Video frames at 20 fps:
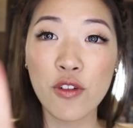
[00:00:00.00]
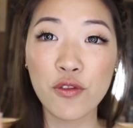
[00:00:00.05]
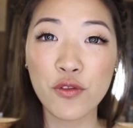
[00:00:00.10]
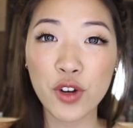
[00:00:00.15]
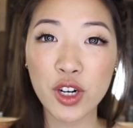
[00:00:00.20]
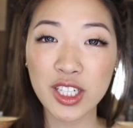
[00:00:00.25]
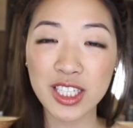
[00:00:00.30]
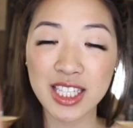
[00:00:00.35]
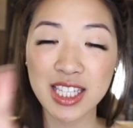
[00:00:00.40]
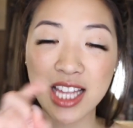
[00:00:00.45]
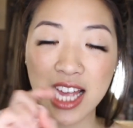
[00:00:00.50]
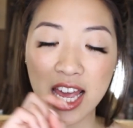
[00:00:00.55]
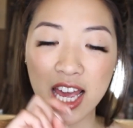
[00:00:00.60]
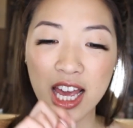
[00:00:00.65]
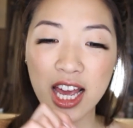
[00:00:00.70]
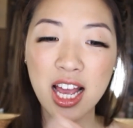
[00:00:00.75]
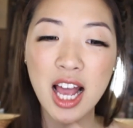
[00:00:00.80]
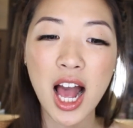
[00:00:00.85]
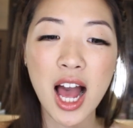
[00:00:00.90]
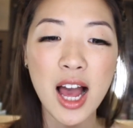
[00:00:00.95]
First
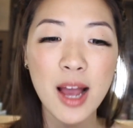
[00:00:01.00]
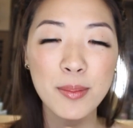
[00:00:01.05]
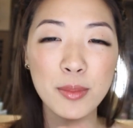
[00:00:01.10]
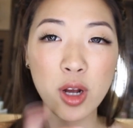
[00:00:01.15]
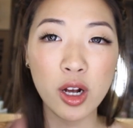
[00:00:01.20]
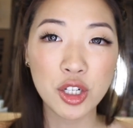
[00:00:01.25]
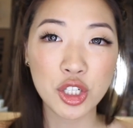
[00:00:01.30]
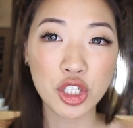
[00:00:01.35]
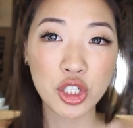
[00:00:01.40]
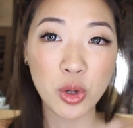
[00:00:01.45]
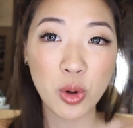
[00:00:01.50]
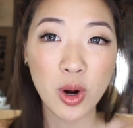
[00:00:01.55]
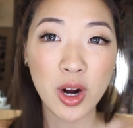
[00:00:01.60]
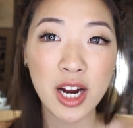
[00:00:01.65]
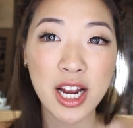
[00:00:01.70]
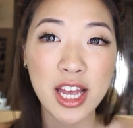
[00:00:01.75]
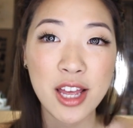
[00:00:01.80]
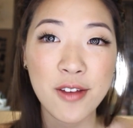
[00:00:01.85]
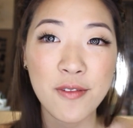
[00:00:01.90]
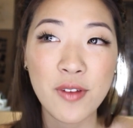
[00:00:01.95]
thing, I'm not
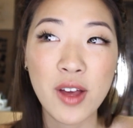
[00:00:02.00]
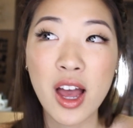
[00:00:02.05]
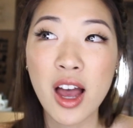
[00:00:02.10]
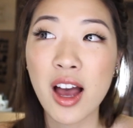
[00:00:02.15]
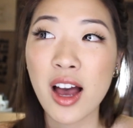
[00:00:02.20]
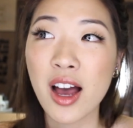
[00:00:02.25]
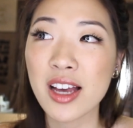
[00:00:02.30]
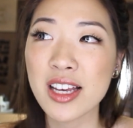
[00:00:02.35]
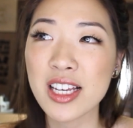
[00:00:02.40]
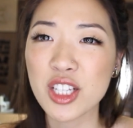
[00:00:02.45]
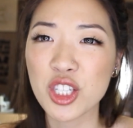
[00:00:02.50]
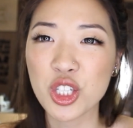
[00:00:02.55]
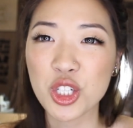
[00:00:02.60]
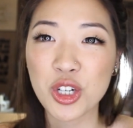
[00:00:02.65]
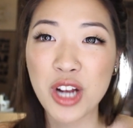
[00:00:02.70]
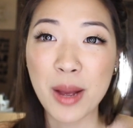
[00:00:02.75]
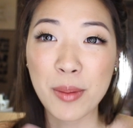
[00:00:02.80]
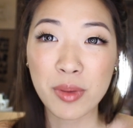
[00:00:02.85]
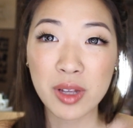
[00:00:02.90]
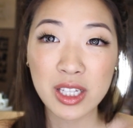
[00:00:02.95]
sure if
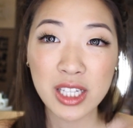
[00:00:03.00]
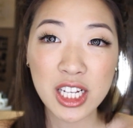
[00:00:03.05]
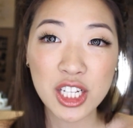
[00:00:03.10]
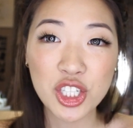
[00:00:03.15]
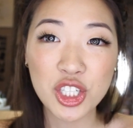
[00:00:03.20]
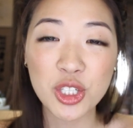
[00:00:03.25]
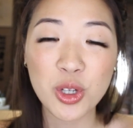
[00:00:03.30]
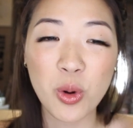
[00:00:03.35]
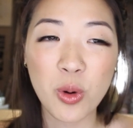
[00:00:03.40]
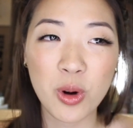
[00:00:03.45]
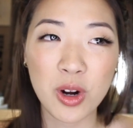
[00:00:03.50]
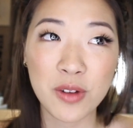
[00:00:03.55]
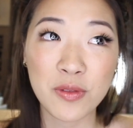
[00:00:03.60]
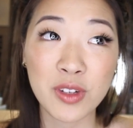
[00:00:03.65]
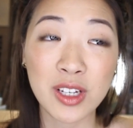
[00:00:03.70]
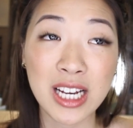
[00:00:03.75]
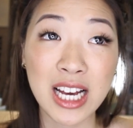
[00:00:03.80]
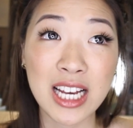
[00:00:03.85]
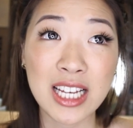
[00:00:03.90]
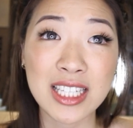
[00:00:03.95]
Instagram glitched or if
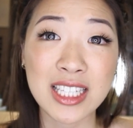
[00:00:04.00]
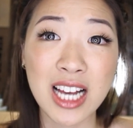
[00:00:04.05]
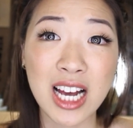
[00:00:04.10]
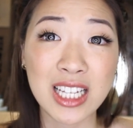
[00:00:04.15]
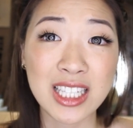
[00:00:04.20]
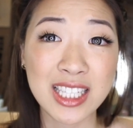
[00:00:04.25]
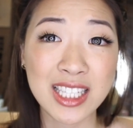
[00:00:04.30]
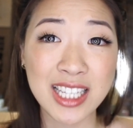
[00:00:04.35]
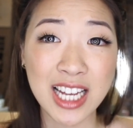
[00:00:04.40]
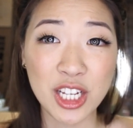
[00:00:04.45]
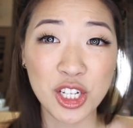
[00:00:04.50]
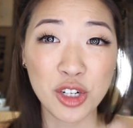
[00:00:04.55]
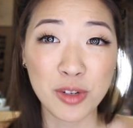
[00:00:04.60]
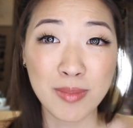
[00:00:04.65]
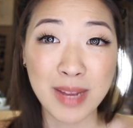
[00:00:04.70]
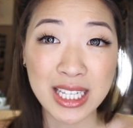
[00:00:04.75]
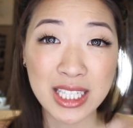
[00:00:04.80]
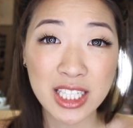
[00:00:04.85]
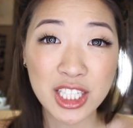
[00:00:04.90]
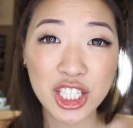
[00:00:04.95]
you guys unsent your
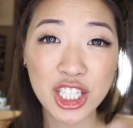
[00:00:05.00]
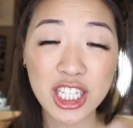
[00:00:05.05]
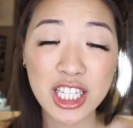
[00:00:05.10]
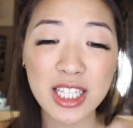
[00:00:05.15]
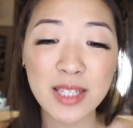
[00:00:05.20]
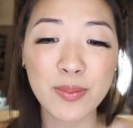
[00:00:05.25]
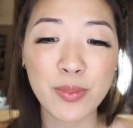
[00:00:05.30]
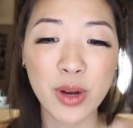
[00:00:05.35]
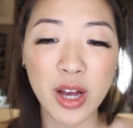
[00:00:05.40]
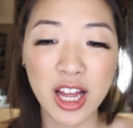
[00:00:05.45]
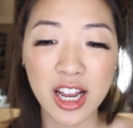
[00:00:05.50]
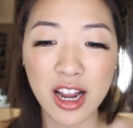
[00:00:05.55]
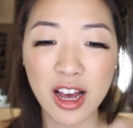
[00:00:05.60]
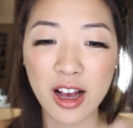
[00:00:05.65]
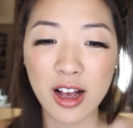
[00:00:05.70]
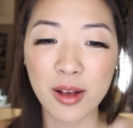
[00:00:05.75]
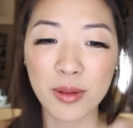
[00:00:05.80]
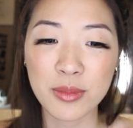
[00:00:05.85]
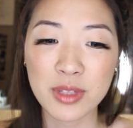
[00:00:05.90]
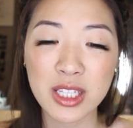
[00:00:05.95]
messages, but
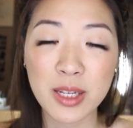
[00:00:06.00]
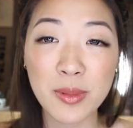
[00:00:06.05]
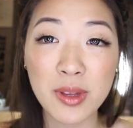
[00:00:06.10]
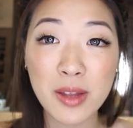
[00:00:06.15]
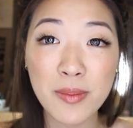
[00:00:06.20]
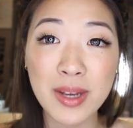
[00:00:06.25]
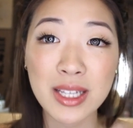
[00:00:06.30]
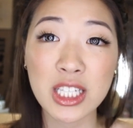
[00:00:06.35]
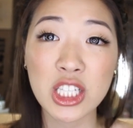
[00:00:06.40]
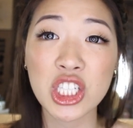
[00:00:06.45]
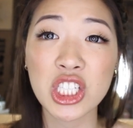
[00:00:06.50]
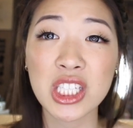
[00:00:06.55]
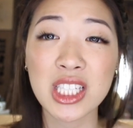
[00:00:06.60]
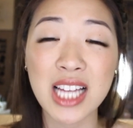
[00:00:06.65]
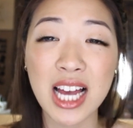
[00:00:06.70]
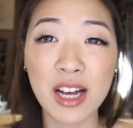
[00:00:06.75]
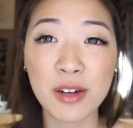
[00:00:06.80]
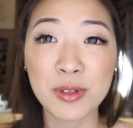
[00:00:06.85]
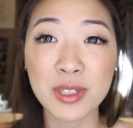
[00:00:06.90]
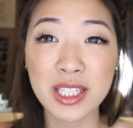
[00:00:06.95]
some of the messages
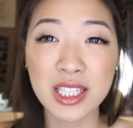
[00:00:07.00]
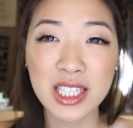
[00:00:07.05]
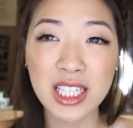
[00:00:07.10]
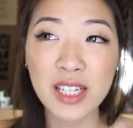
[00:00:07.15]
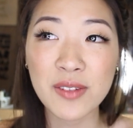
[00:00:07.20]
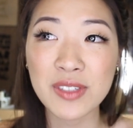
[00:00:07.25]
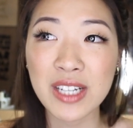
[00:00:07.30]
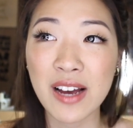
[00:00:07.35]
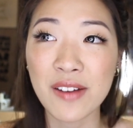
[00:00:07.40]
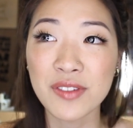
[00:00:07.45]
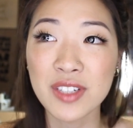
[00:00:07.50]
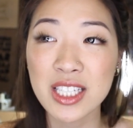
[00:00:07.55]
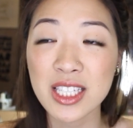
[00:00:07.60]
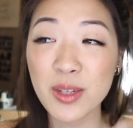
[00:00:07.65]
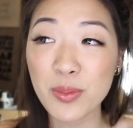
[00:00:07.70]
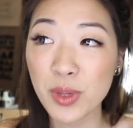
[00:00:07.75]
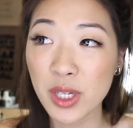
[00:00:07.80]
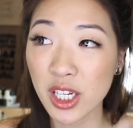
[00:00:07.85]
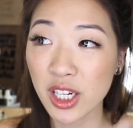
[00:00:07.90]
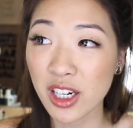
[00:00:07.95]
that I received have
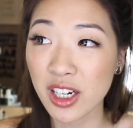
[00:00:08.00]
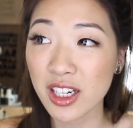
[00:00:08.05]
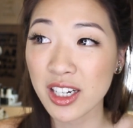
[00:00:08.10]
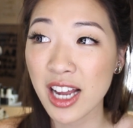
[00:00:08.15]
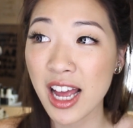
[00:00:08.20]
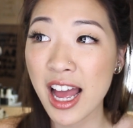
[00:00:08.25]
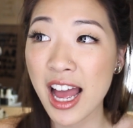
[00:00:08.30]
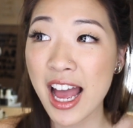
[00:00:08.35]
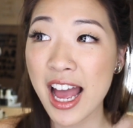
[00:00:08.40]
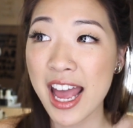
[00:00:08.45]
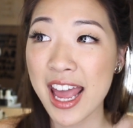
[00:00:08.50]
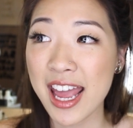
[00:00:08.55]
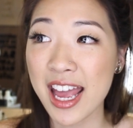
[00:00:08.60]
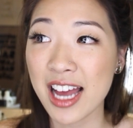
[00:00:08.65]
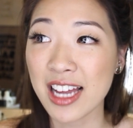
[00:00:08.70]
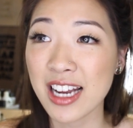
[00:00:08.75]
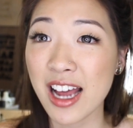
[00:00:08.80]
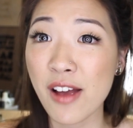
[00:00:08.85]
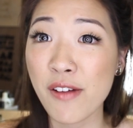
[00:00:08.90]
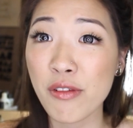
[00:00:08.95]
disappeared,
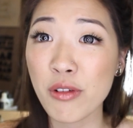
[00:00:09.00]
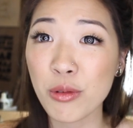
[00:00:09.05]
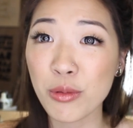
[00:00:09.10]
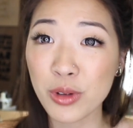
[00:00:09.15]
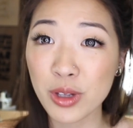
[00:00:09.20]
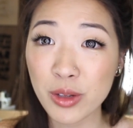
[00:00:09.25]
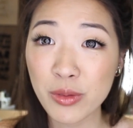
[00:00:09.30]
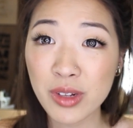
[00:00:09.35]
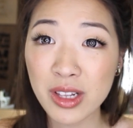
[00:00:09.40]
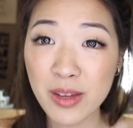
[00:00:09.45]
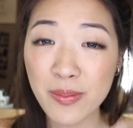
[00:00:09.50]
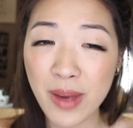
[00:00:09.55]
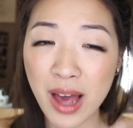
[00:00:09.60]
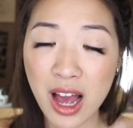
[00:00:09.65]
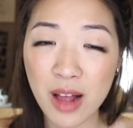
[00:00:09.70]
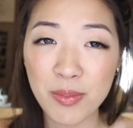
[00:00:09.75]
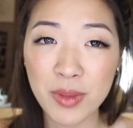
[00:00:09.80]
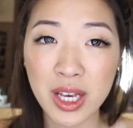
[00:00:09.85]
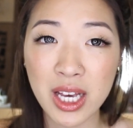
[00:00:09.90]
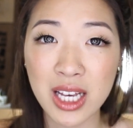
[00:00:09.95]
and I feel really
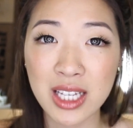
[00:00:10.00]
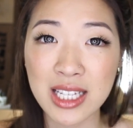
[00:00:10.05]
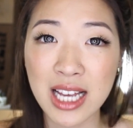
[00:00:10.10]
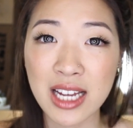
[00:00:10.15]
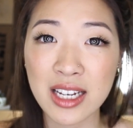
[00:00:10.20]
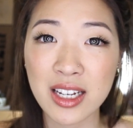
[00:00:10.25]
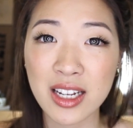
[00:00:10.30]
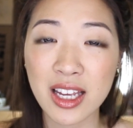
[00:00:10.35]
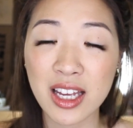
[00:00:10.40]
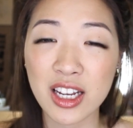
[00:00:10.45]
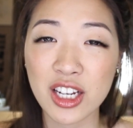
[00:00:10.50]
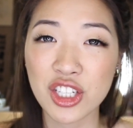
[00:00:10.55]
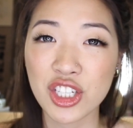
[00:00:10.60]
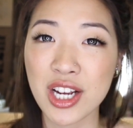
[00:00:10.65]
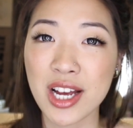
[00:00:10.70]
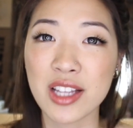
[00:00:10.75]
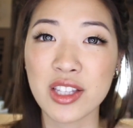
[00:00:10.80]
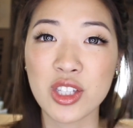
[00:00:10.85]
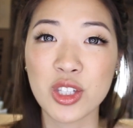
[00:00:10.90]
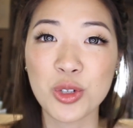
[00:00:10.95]
bad because I didn't get a
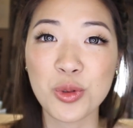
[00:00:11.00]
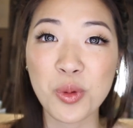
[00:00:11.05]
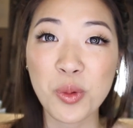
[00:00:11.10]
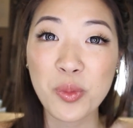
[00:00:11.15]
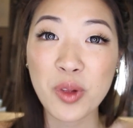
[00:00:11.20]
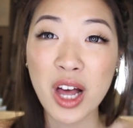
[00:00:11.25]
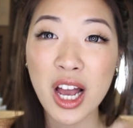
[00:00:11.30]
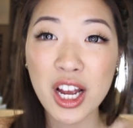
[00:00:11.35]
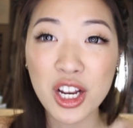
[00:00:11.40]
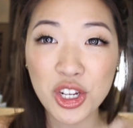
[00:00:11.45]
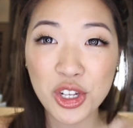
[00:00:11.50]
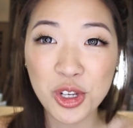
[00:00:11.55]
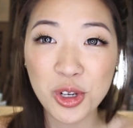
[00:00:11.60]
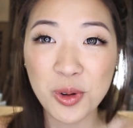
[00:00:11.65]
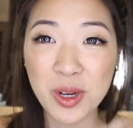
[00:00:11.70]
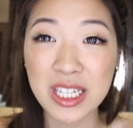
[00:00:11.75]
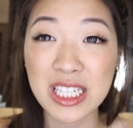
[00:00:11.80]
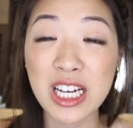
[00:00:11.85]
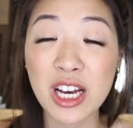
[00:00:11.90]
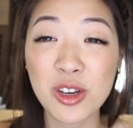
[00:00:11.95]
chance to reply to
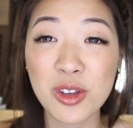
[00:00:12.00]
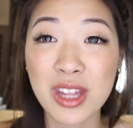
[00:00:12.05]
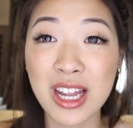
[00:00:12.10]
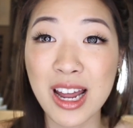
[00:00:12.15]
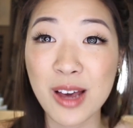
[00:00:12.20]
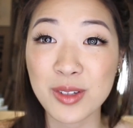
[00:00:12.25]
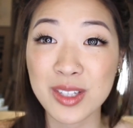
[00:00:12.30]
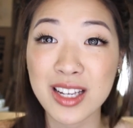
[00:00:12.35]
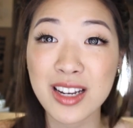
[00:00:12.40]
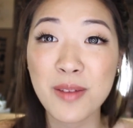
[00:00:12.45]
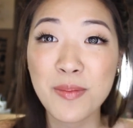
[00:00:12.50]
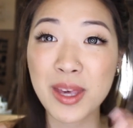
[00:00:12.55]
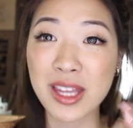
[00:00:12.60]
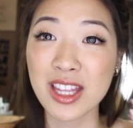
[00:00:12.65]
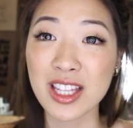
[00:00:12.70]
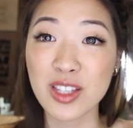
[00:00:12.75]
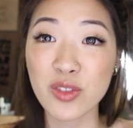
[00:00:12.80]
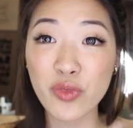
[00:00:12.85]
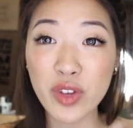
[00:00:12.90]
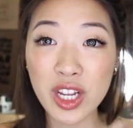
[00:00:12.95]
you and tell you that I was going to
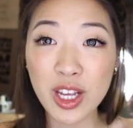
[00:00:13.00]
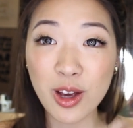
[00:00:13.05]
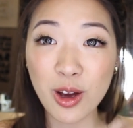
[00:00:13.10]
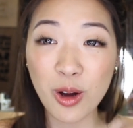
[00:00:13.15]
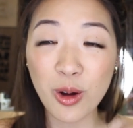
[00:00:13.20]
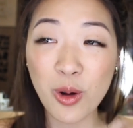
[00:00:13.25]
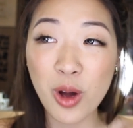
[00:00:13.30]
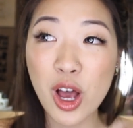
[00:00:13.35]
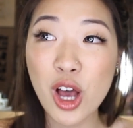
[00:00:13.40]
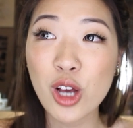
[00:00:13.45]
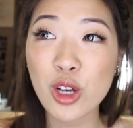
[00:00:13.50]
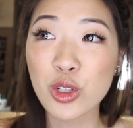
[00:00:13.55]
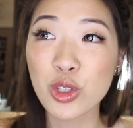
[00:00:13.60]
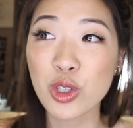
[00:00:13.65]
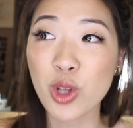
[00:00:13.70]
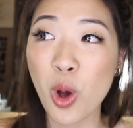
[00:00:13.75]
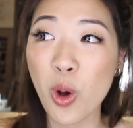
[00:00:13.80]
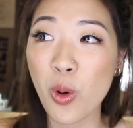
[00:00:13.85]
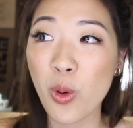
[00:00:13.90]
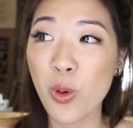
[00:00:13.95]
make this video.
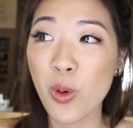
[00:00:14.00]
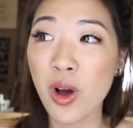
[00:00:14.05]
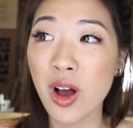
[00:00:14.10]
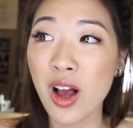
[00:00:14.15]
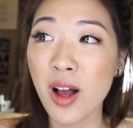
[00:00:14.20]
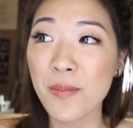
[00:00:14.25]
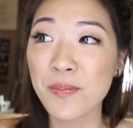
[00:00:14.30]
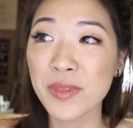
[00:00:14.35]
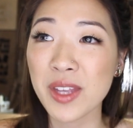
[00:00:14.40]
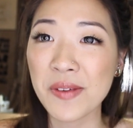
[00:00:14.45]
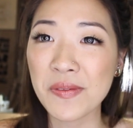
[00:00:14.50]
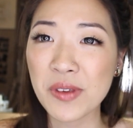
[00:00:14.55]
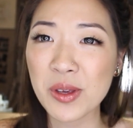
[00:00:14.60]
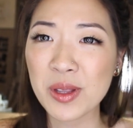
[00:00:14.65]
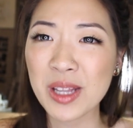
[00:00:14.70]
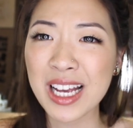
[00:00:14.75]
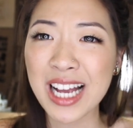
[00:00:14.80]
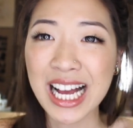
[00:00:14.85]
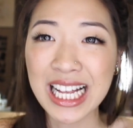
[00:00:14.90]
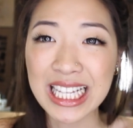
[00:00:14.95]
So if
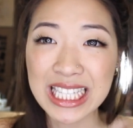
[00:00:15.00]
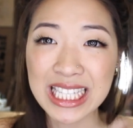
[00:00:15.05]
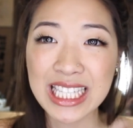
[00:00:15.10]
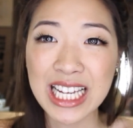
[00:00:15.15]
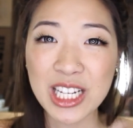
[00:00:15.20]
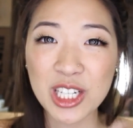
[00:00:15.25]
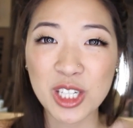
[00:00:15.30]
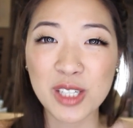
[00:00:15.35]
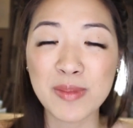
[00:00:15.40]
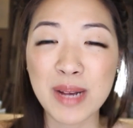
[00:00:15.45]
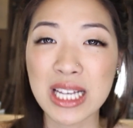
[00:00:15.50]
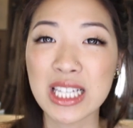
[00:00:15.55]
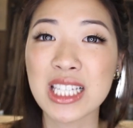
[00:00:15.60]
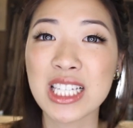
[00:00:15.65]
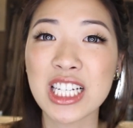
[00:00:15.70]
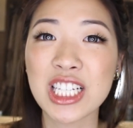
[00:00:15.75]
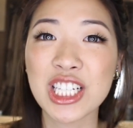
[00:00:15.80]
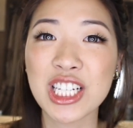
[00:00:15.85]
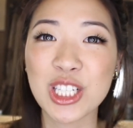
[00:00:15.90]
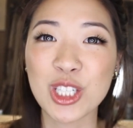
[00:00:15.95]
you like unsent your
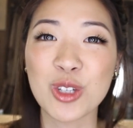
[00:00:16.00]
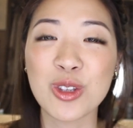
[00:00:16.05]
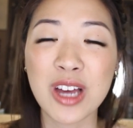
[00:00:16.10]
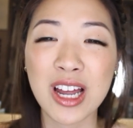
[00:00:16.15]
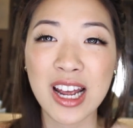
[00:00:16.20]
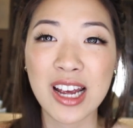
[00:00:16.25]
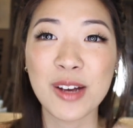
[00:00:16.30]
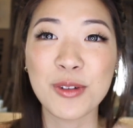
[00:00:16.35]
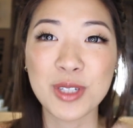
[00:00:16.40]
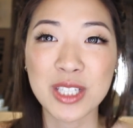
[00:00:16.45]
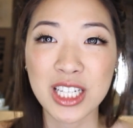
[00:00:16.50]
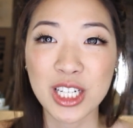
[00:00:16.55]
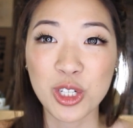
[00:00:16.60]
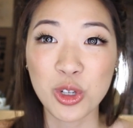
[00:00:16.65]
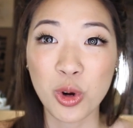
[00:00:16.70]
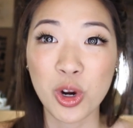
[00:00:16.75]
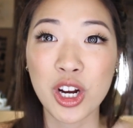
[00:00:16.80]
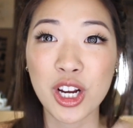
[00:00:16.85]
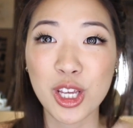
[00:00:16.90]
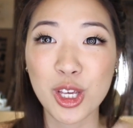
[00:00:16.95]
message because you thought I was
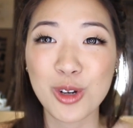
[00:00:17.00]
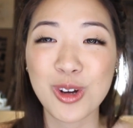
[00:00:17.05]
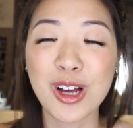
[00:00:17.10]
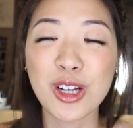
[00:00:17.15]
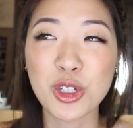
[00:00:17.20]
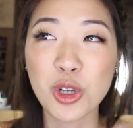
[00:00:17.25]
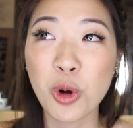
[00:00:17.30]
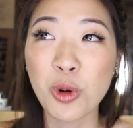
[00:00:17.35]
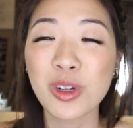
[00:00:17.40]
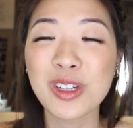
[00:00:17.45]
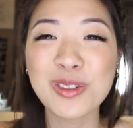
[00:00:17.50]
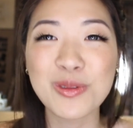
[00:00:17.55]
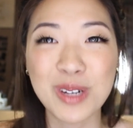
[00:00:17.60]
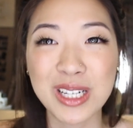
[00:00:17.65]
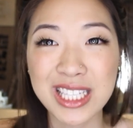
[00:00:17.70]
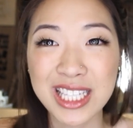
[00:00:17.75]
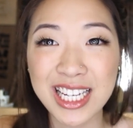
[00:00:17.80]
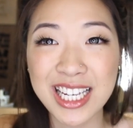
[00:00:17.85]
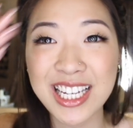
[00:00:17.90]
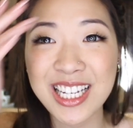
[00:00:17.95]
ignoring you, I totally
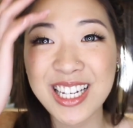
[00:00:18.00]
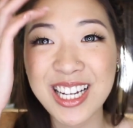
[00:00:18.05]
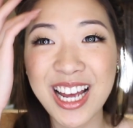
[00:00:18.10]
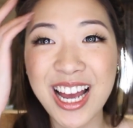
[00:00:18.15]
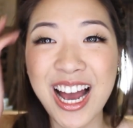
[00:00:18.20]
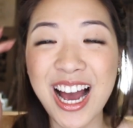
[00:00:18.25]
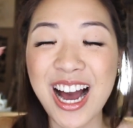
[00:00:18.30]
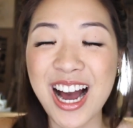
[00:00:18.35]
wasn't.